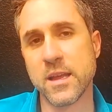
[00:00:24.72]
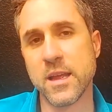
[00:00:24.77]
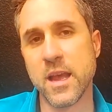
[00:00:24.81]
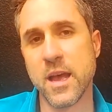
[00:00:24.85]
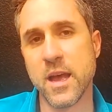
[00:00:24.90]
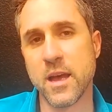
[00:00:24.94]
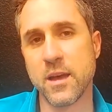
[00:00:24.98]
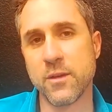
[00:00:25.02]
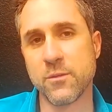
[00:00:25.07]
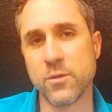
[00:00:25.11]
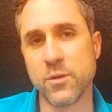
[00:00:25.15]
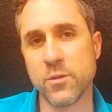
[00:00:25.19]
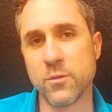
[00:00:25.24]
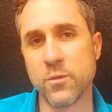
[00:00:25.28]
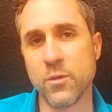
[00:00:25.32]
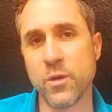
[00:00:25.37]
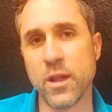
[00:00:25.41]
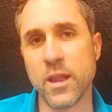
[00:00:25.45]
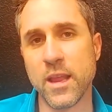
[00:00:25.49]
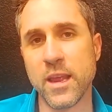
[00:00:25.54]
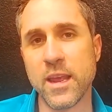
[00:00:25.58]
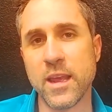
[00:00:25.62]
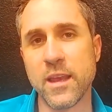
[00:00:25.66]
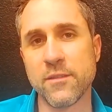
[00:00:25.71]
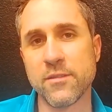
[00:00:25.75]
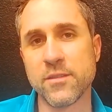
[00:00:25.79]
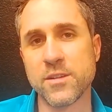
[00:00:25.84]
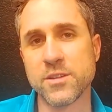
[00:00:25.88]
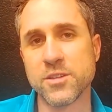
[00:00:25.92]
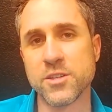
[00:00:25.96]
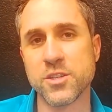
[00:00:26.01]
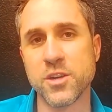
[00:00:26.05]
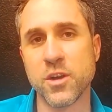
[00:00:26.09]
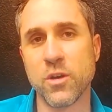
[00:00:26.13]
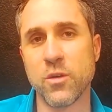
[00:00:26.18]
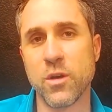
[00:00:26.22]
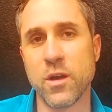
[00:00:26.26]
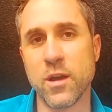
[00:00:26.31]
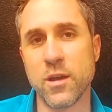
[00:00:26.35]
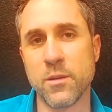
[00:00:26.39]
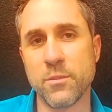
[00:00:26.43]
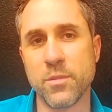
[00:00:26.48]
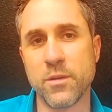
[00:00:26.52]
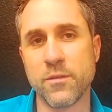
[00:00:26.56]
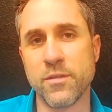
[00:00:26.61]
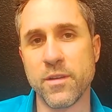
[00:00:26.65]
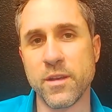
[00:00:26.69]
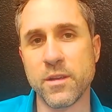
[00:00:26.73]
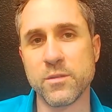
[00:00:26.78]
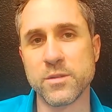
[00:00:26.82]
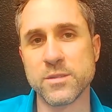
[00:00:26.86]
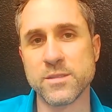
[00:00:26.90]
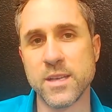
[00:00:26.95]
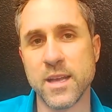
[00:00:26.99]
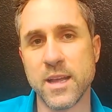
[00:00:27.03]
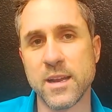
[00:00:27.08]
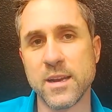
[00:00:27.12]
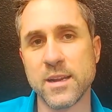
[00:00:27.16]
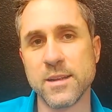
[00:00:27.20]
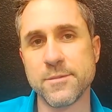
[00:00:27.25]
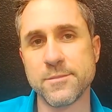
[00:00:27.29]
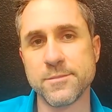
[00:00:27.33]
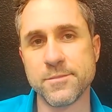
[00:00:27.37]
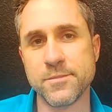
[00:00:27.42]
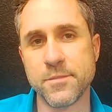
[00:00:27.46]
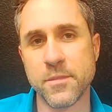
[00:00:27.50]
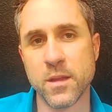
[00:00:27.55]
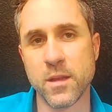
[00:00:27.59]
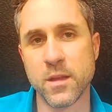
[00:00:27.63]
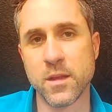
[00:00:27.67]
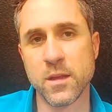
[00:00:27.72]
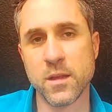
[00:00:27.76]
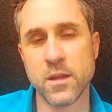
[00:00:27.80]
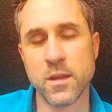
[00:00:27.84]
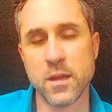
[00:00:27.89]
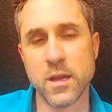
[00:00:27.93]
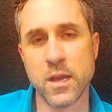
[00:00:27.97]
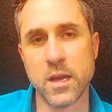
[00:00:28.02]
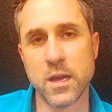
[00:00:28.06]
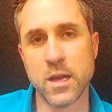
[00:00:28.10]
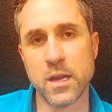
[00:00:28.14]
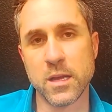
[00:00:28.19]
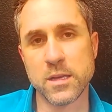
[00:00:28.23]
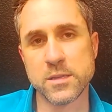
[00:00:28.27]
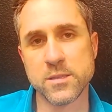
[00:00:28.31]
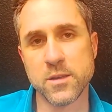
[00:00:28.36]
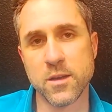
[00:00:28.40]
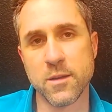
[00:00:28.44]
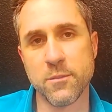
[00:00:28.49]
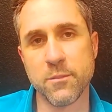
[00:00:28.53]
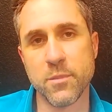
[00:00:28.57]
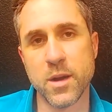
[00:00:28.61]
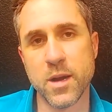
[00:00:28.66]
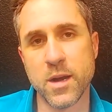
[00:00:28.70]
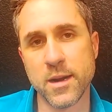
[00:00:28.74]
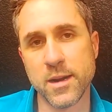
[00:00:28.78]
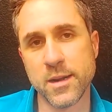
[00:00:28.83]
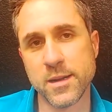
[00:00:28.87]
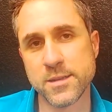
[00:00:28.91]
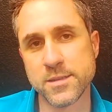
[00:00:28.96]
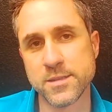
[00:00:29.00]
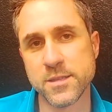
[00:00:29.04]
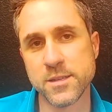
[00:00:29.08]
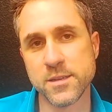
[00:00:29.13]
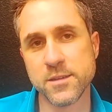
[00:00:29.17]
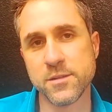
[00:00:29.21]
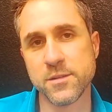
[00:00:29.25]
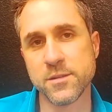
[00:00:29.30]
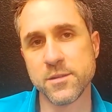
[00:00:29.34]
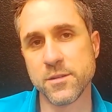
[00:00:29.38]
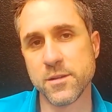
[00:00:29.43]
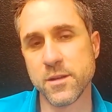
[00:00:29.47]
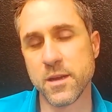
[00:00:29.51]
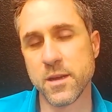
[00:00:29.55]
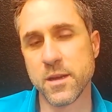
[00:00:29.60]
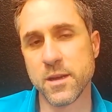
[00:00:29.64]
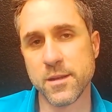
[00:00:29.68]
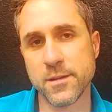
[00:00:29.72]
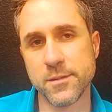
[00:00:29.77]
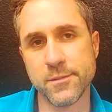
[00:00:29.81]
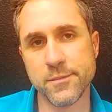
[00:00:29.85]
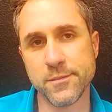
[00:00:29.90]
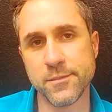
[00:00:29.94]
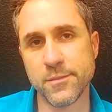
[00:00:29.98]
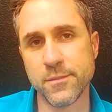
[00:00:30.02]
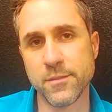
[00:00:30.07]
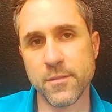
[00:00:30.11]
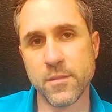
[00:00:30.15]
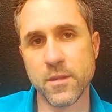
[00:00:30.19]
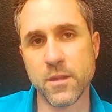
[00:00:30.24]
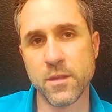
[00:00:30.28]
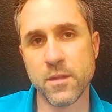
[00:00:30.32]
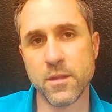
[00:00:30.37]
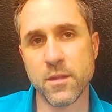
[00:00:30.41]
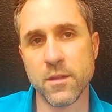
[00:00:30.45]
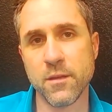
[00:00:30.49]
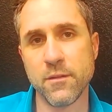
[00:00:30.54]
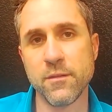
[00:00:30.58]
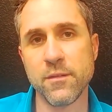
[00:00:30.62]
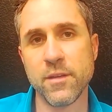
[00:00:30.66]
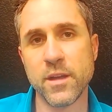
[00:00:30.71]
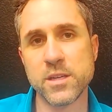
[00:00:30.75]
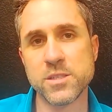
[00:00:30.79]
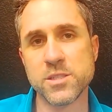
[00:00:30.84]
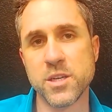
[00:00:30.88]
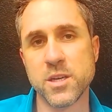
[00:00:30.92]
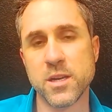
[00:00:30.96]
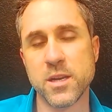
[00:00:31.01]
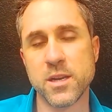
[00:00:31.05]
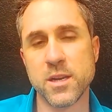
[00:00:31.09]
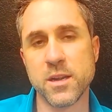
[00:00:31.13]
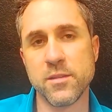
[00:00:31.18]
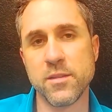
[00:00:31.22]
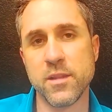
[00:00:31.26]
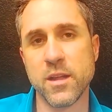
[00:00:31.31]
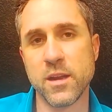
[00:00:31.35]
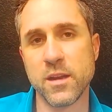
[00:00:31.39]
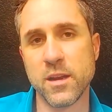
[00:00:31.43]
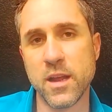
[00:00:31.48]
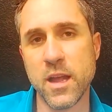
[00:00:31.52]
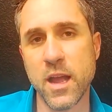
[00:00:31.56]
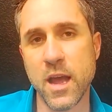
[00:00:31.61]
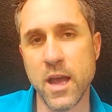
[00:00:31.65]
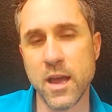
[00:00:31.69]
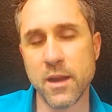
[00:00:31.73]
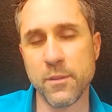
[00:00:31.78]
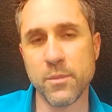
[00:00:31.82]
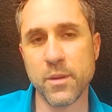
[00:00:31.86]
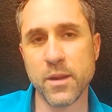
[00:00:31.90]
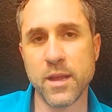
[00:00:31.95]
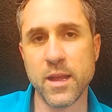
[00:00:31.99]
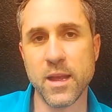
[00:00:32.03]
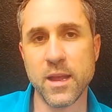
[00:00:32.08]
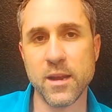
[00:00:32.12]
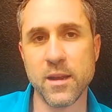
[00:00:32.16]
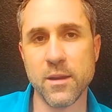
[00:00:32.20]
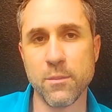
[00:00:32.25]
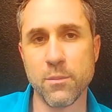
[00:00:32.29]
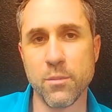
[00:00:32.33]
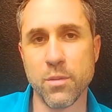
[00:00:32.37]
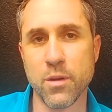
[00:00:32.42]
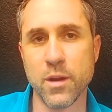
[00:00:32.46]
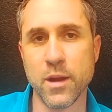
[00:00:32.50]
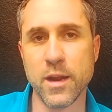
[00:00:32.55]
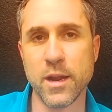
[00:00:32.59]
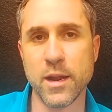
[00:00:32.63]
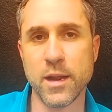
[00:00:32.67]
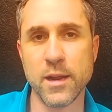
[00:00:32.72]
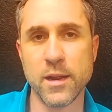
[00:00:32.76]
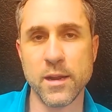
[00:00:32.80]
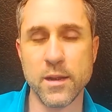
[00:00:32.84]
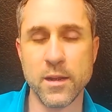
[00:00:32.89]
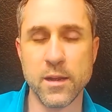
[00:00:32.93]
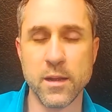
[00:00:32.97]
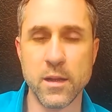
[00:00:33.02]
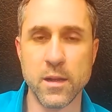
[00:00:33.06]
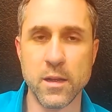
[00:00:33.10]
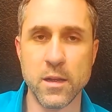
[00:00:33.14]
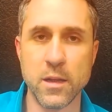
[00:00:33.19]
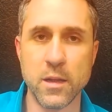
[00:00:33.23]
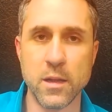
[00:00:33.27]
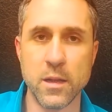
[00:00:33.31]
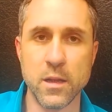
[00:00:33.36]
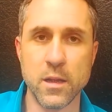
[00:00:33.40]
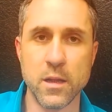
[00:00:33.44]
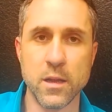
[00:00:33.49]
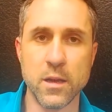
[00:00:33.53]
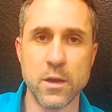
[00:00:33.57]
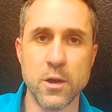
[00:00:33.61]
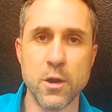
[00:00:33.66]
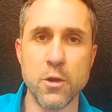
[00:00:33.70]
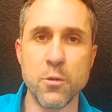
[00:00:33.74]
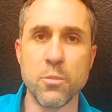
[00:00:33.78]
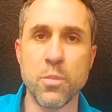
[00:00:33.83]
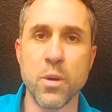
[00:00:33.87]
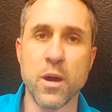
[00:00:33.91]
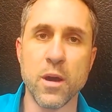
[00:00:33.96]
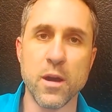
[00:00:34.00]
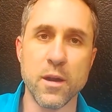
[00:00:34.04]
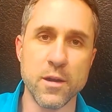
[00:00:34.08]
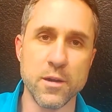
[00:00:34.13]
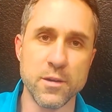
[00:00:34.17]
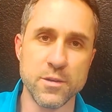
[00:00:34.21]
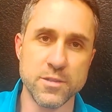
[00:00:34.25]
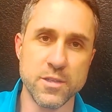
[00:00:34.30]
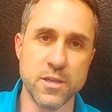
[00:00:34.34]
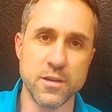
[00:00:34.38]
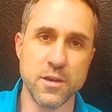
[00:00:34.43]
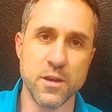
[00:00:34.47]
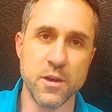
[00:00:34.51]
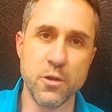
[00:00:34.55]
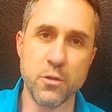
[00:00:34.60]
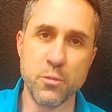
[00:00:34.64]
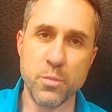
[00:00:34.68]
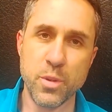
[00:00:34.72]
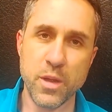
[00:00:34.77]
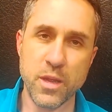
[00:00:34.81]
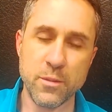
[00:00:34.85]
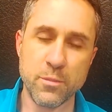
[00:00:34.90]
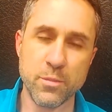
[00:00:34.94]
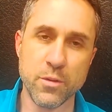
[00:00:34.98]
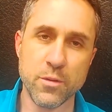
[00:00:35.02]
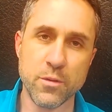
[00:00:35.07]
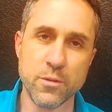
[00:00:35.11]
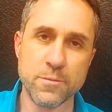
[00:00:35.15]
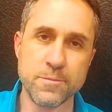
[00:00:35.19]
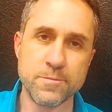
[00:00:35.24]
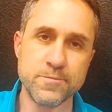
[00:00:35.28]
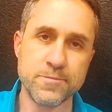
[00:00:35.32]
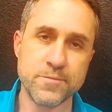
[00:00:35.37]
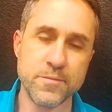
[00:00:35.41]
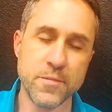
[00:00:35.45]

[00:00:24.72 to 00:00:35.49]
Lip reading: God would really have to show up if He was in it. So I bought into the vision, and then God began to bring new partners and new people